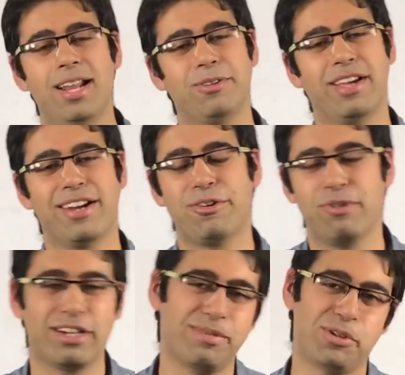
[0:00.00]
Hello there
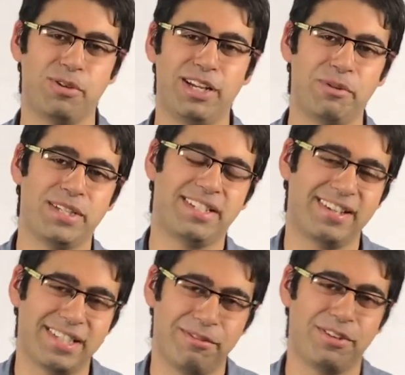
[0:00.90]
and welcome to a
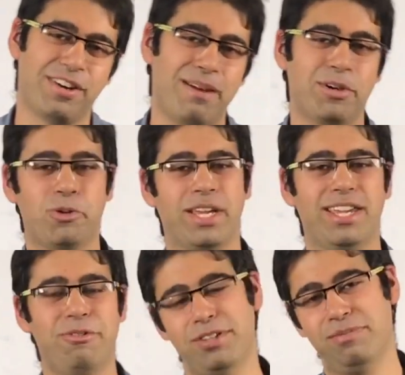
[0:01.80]
Linguistica 7 Grammar
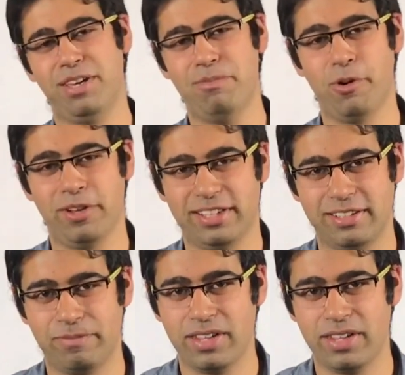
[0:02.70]
Quickie with me, Mohit.